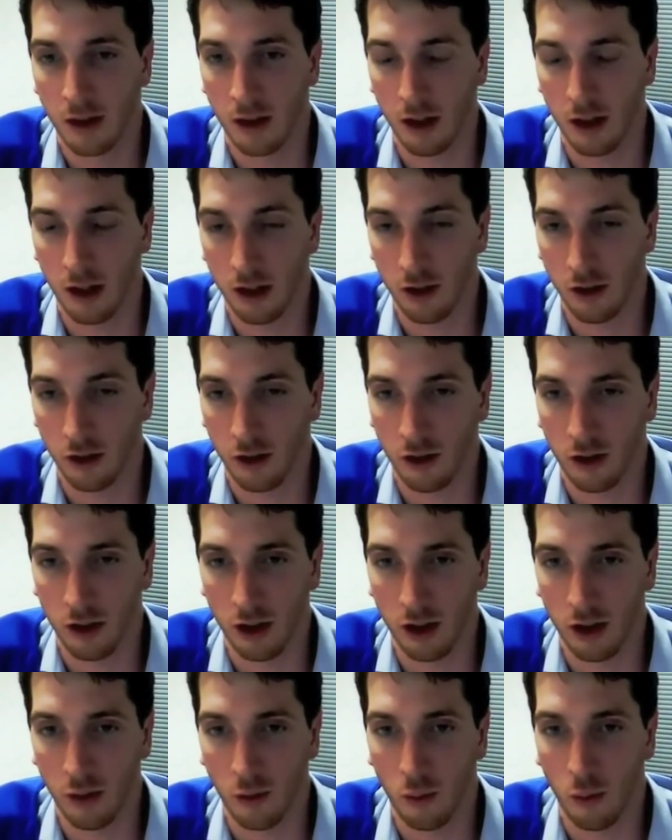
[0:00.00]
as
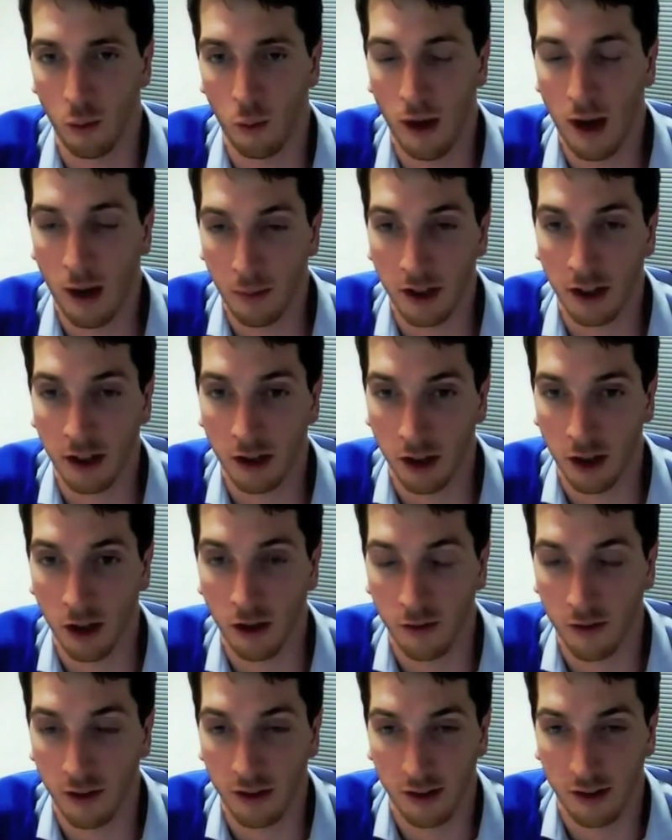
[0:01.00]
to where we're going to
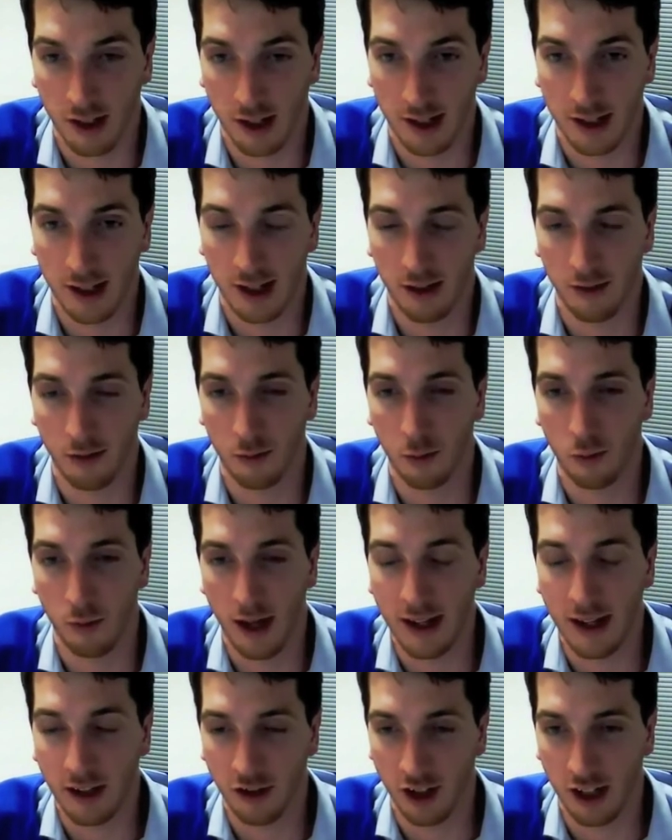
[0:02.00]
go for the second half,
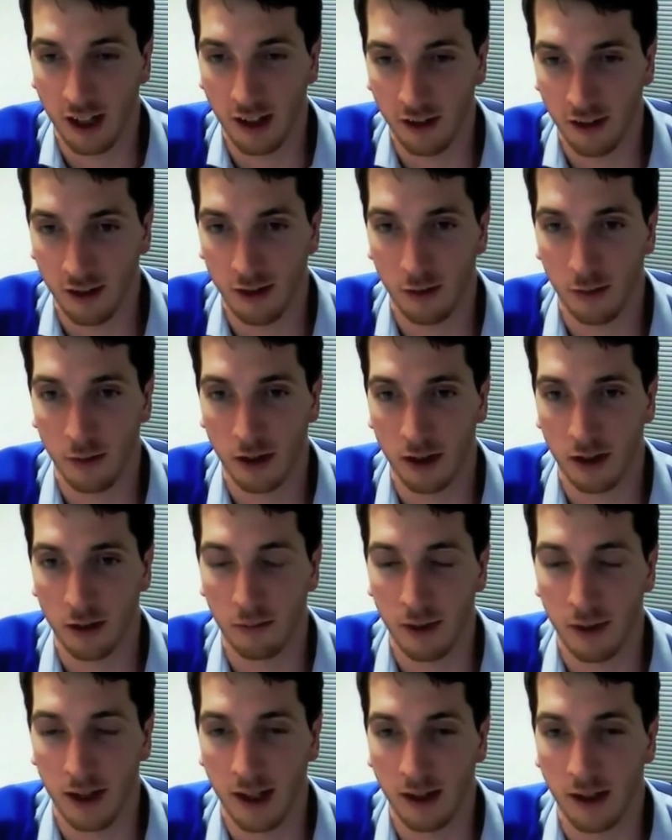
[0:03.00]
any changes that we're going to
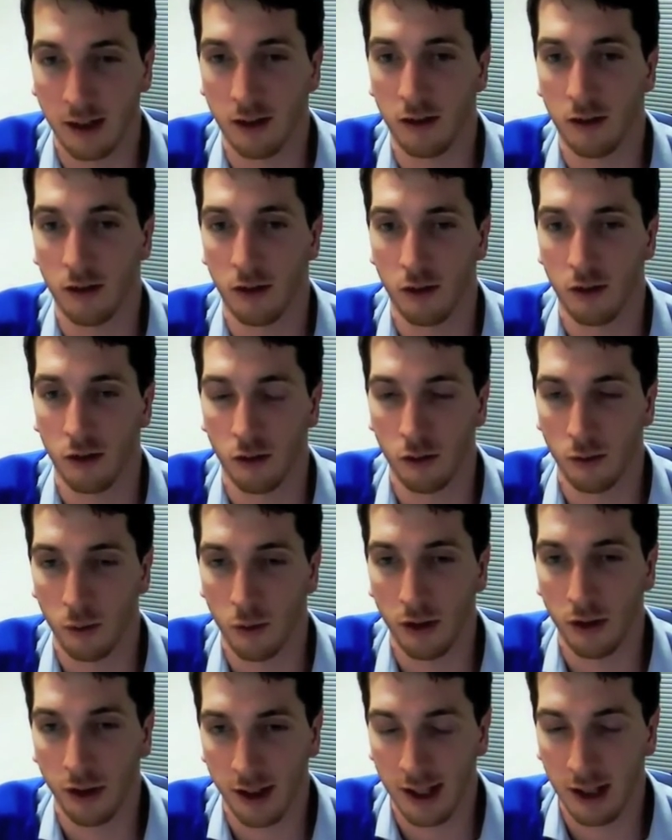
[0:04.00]
make, and sort of
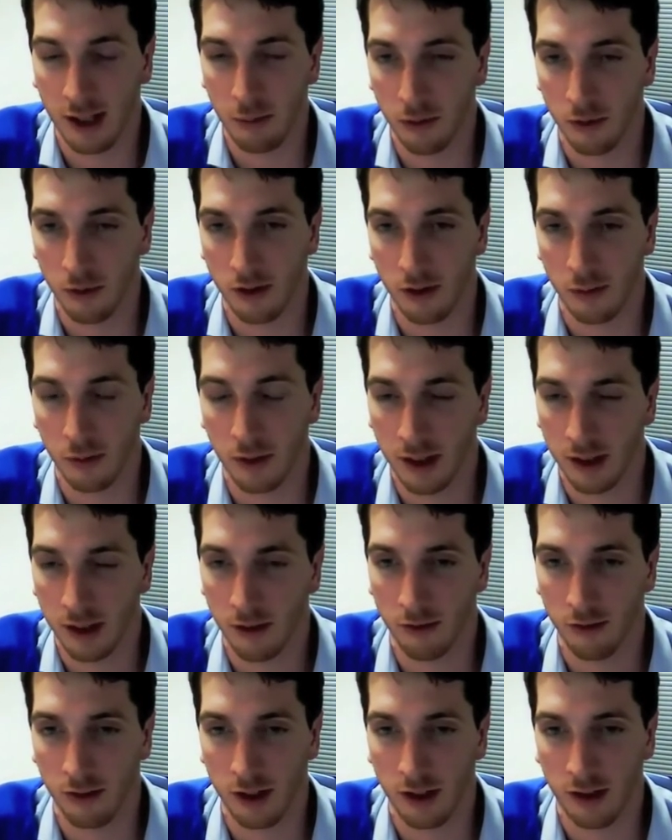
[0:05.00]
what are the key points that we need
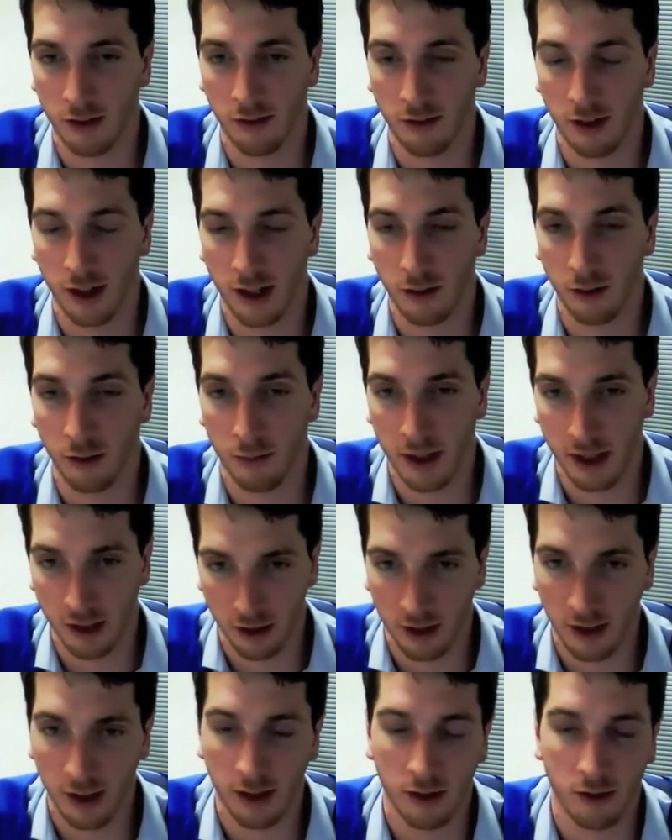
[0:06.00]
to reiterate, or the manager needs to